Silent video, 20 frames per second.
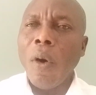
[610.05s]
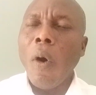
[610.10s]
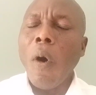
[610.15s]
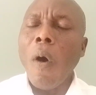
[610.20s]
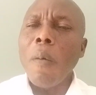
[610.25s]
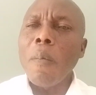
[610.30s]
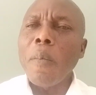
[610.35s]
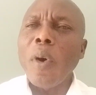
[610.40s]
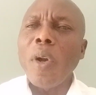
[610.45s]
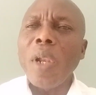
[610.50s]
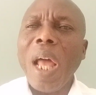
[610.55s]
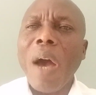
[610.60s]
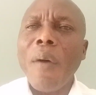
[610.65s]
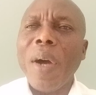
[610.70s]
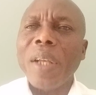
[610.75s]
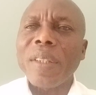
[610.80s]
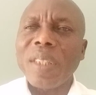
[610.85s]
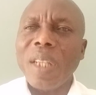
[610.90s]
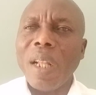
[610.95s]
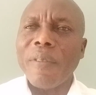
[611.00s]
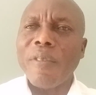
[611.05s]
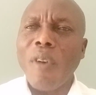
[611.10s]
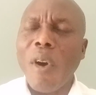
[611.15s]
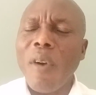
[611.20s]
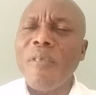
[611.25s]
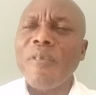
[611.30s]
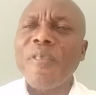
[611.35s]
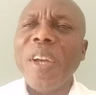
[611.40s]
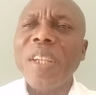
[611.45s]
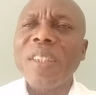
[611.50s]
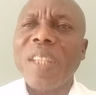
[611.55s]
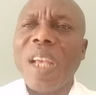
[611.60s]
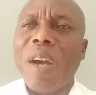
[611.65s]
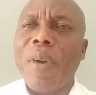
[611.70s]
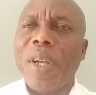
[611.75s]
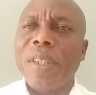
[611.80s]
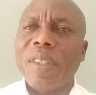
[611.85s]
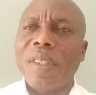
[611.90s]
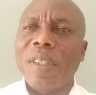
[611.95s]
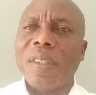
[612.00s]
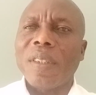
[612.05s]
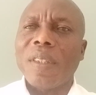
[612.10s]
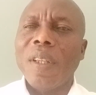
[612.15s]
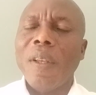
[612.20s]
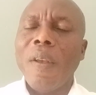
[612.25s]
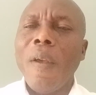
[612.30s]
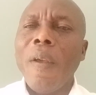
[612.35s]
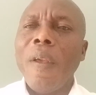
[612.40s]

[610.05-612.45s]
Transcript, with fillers: humble ourselves, confess our sins,